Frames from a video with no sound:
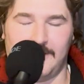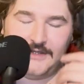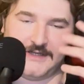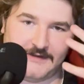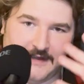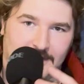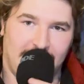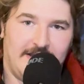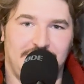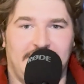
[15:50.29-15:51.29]
She had to
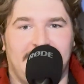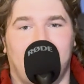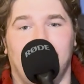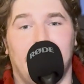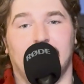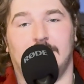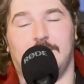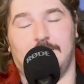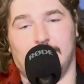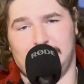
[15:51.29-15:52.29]
digest milk
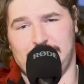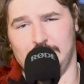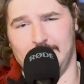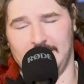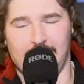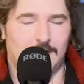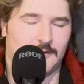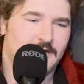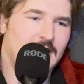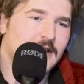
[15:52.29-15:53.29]
through a tube in her nose.